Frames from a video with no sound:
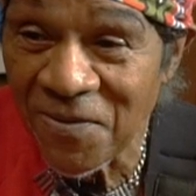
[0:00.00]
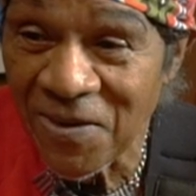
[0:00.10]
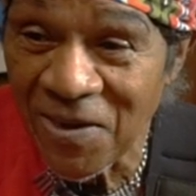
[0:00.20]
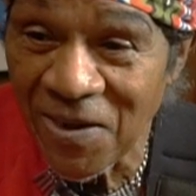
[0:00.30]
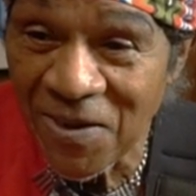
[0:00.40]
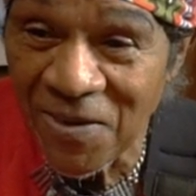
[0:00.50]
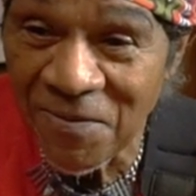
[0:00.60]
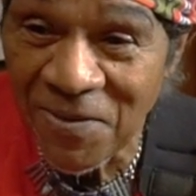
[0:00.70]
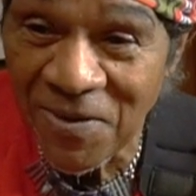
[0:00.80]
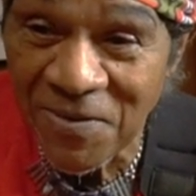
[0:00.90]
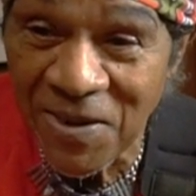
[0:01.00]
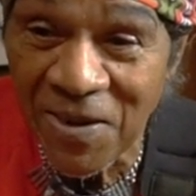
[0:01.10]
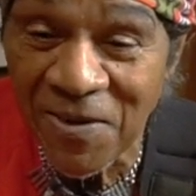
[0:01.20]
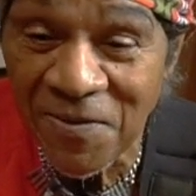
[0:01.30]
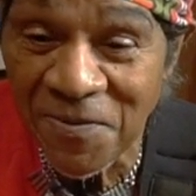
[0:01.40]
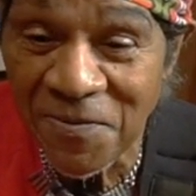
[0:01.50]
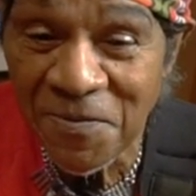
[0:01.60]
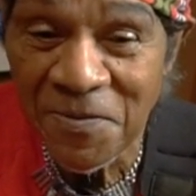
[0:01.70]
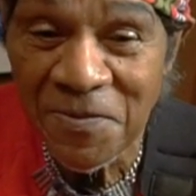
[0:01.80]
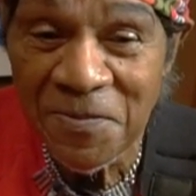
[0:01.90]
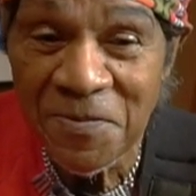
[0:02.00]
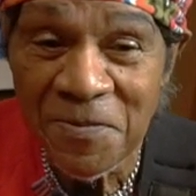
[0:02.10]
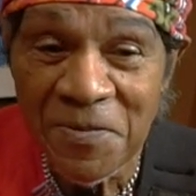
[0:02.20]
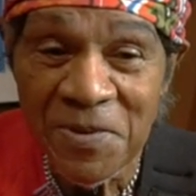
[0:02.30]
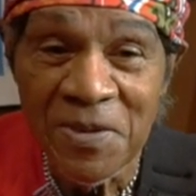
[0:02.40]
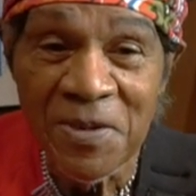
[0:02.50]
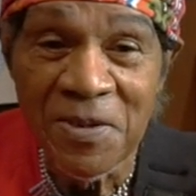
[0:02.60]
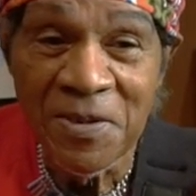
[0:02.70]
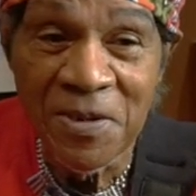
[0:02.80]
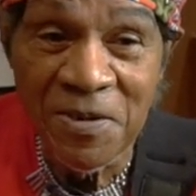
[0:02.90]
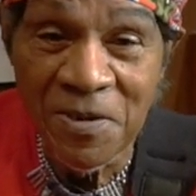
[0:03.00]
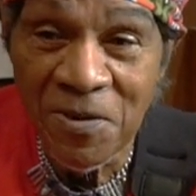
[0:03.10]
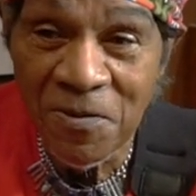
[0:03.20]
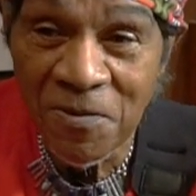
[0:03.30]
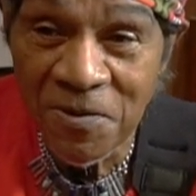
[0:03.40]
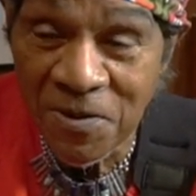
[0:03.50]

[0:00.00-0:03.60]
Really love her sound. She's new.